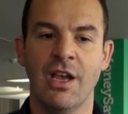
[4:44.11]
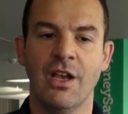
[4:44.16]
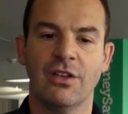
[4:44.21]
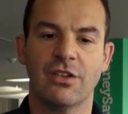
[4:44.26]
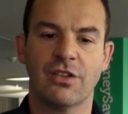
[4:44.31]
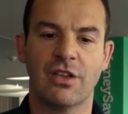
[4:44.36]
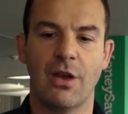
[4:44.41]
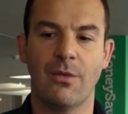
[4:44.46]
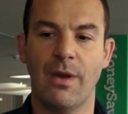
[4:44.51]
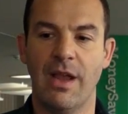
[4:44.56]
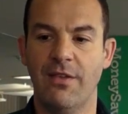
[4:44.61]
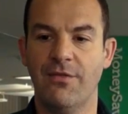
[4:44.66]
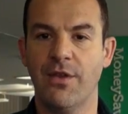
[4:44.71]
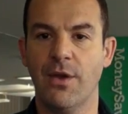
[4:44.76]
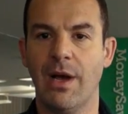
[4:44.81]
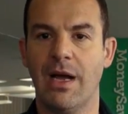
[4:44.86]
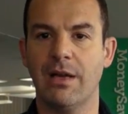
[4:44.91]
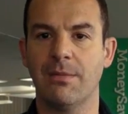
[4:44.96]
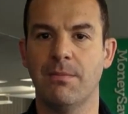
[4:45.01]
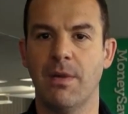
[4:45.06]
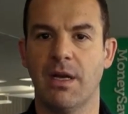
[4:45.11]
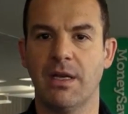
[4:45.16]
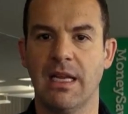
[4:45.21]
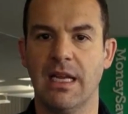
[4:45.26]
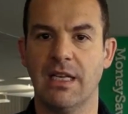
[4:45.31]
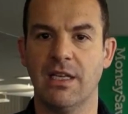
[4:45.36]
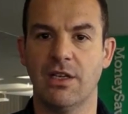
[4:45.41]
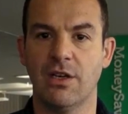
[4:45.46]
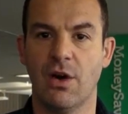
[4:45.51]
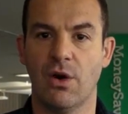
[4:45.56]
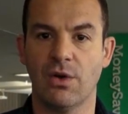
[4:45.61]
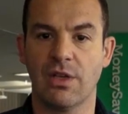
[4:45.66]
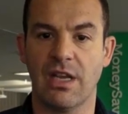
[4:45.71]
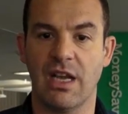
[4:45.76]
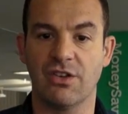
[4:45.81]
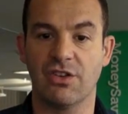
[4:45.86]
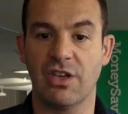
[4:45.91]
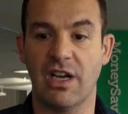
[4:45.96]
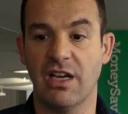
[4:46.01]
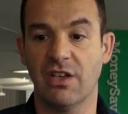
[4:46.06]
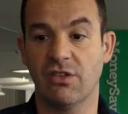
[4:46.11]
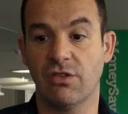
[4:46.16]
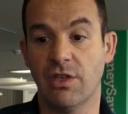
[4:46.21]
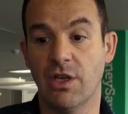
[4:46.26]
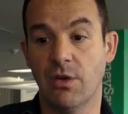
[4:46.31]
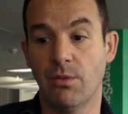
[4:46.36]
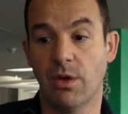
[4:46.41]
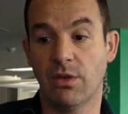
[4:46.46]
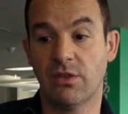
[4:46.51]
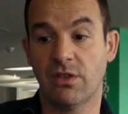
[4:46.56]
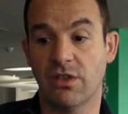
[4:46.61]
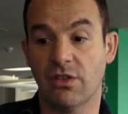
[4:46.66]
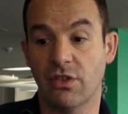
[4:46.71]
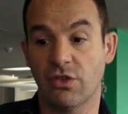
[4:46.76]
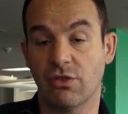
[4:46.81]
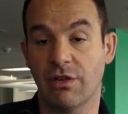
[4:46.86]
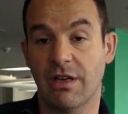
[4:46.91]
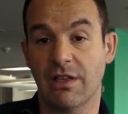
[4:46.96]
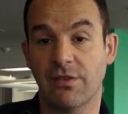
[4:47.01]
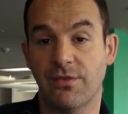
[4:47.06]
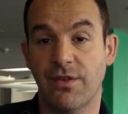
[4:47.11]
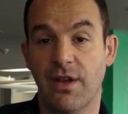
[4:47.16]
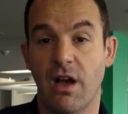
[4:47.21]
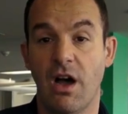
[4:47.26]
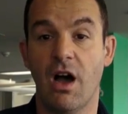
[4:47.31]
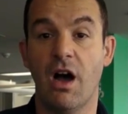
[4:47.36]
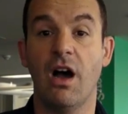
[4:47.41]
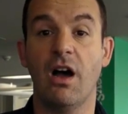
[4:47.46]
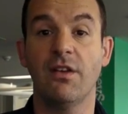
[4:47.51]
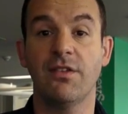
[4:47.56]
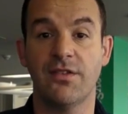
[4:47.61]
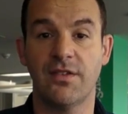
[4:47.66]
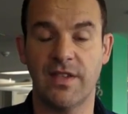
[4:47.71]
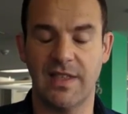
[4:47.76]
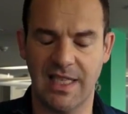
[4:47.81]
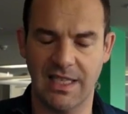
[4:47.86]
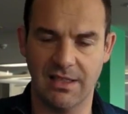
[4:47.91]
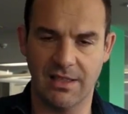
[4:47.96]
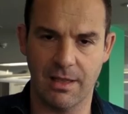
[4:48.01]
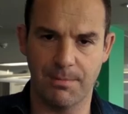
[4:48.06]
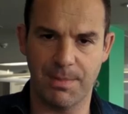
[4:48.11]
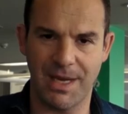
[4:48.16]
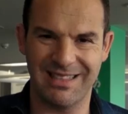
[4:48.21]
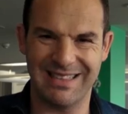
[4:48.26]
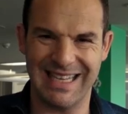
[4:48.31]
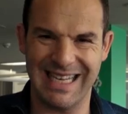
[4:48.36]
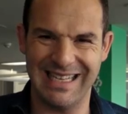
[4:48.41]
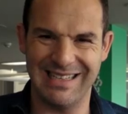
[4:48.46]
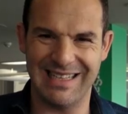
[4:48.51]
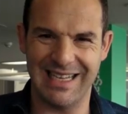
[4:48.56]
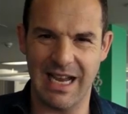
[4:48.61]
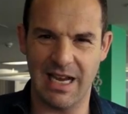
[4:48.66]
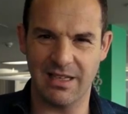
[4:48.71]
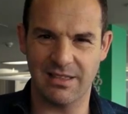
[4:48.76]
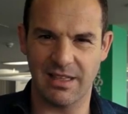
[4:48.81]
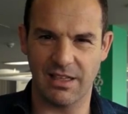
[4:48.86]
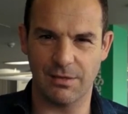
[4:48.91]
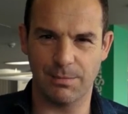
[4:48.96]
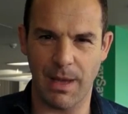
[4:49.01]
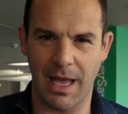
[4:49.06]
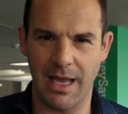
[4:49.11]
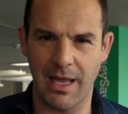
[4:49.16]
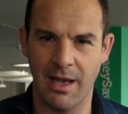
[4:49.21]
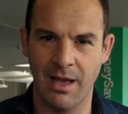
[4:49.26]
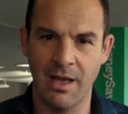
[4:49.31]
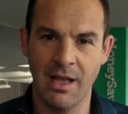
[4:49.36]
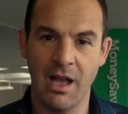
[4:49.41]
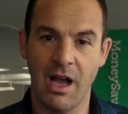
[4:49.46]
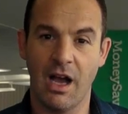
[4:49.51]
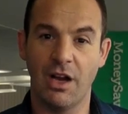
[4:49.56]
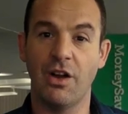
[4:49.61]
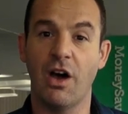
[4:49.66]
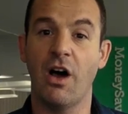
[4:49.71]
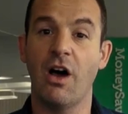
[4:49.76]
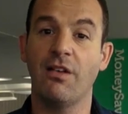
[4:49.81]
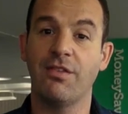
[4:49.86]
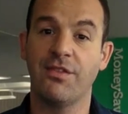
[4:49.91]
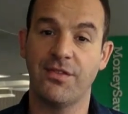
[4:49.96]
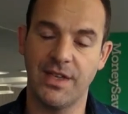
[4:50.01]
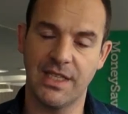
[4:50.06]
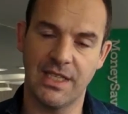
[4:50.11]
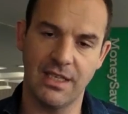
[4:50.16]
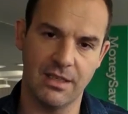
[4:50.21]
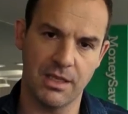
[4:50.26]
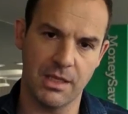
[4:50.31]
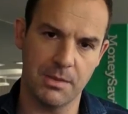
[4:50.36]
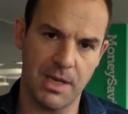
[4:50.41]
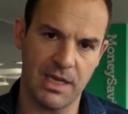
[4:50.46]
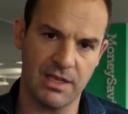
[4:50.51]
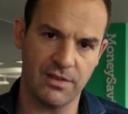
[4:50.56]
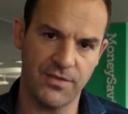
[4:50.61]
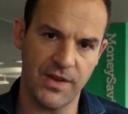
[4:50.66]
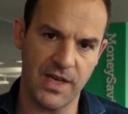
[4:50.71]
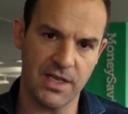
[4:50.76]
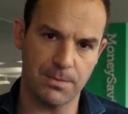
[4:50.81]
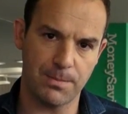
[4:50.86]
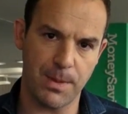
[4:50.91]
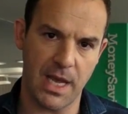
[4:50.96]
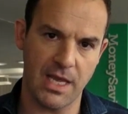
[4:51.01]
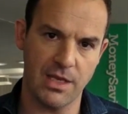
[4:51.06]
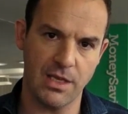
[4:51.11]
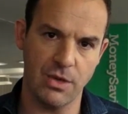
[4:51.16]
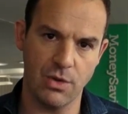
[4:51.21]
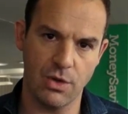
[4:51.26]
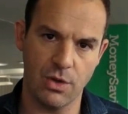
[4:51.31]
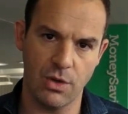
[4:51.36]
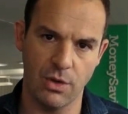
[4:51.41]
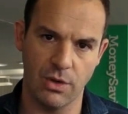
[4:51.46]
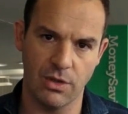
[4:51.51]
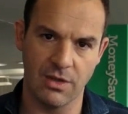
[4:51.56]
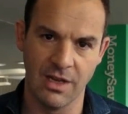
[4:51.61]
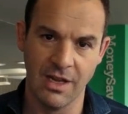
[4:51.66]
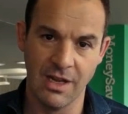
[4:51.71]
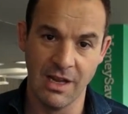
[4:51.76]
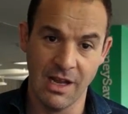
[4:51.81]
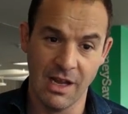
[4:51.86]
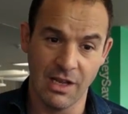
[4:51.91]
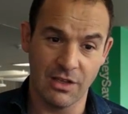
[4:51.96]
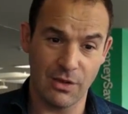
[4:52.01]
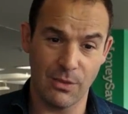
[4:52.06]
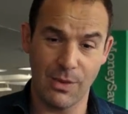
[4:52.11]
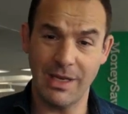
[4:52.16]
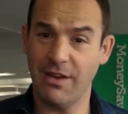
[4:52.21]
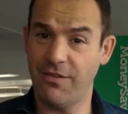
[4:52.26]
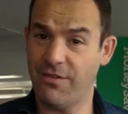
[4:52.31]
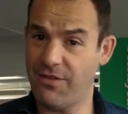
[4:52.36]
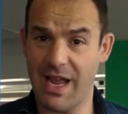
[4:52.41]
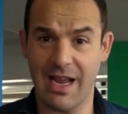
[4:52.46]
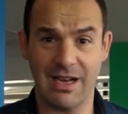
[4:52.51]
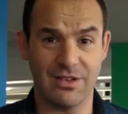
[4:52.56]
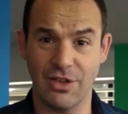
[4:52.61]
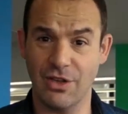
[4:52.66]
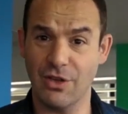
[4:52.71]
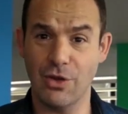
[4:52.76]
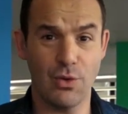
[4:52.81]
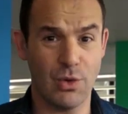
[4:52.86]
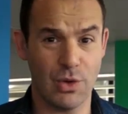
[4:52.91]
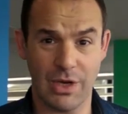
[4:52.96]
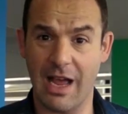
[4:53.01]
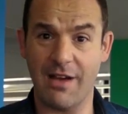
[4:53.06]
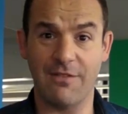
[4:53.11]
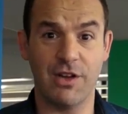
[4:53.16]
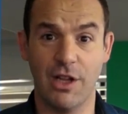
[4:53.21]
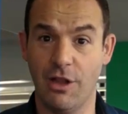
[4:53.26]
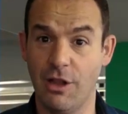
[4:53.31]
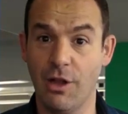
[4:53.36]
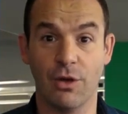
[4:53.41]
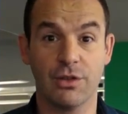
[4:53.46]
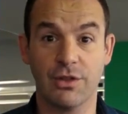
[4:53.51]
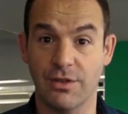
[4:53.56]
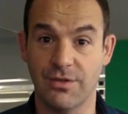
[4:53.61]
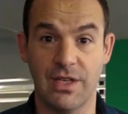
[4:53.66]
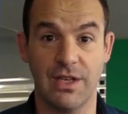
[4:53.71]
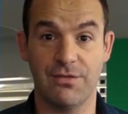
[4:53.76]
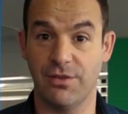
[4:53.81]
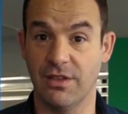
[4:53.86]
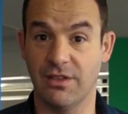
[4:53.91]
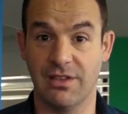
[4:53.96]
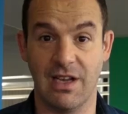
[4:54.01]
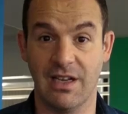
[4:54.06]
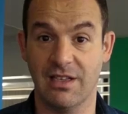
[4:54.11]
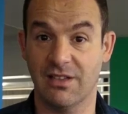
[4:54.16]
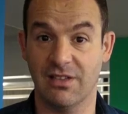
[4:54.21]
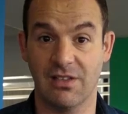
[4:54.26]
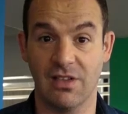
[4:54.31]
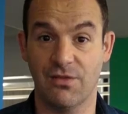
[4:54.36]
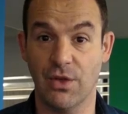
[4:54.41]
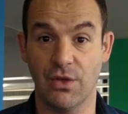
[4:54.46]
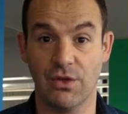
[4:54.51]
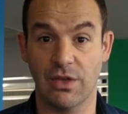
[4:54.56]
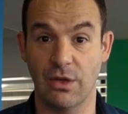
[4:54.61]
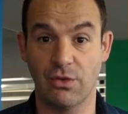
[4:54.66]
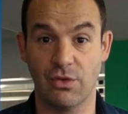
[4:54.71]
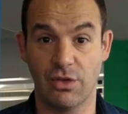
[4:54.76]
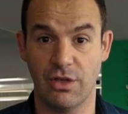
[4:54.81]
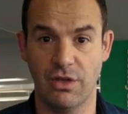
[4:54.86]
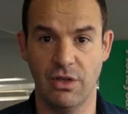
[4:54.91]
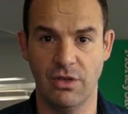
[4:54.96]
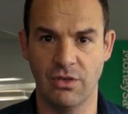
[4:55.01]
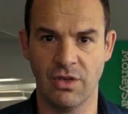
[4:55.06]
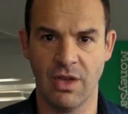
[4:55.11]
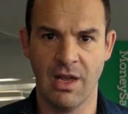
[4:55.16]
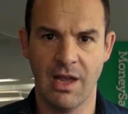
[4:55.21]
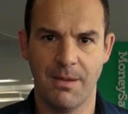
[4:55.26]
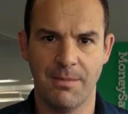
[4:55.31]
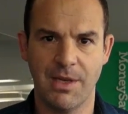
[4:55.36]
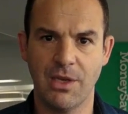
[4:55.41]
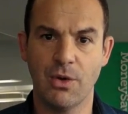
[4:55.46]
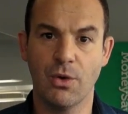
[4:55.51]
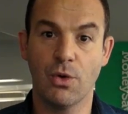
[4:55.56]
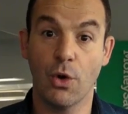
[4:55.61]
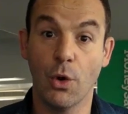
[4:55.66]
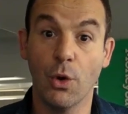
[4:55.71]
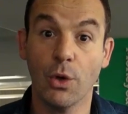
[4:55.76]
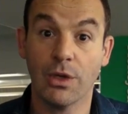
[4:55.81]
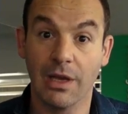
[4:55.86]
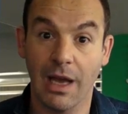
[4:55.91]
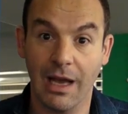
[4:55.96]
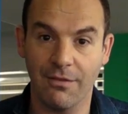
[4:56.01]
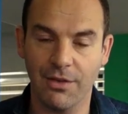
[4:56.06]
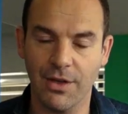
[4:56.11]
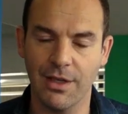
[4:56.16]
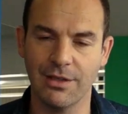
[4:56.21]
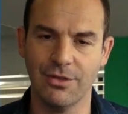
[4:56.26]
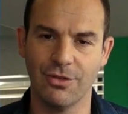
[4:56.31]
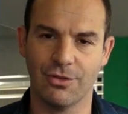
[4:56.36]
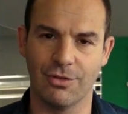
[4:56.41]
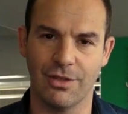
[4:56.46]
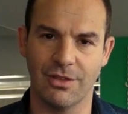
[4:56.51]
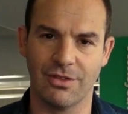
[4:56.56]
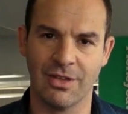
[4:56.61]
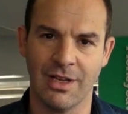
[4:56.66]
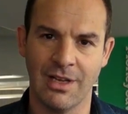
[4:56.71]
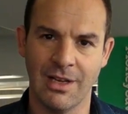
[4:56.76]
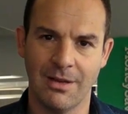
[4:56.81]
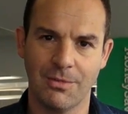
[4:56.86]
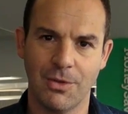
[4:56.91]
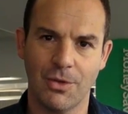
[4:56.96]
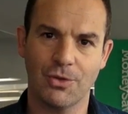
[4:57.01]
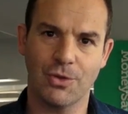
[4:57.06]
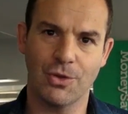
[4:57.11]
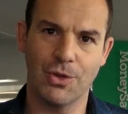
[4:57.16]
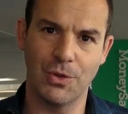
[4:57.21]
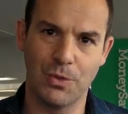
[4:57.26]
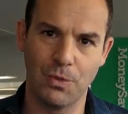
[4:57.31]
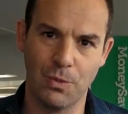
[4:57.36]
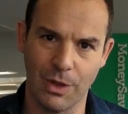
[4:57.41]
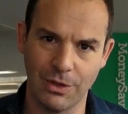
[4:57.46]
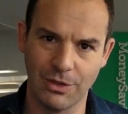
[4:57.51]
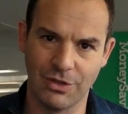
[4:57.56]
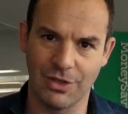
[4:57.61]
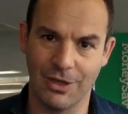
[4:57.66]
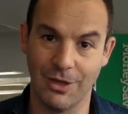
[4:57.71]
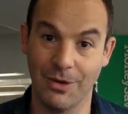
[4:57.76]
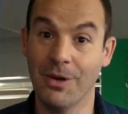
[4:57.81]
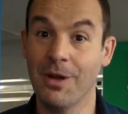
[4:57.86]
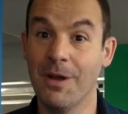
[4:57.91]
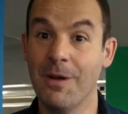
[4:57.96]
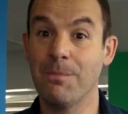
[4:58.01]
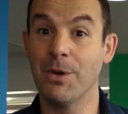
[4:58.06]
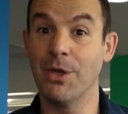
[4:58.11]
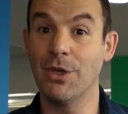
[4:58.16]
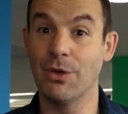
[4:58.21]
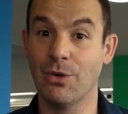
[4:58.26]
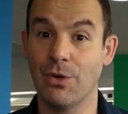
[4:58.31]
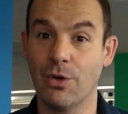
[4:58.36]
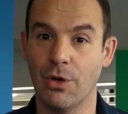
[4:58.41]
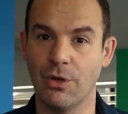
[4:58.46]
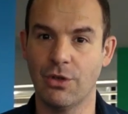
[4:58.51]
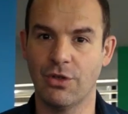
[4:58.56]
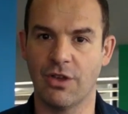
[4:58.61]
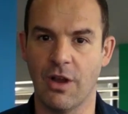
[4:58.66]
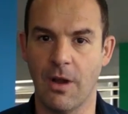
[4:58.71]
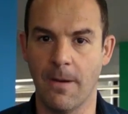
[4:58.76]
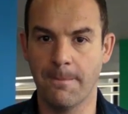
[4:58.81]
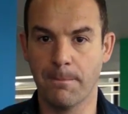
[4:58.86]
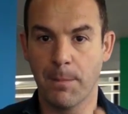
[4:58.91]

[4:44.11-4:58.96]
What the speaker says: So if you had money in an old cash ISA and you wanted to transfer half of it into the best easy access payer and half of it into the best fixed payer, you could. So in effect, you could have a lot of different ISAs if you so choose. I mean, you could have hundreds. I'm not sure you'd want to, but you could do.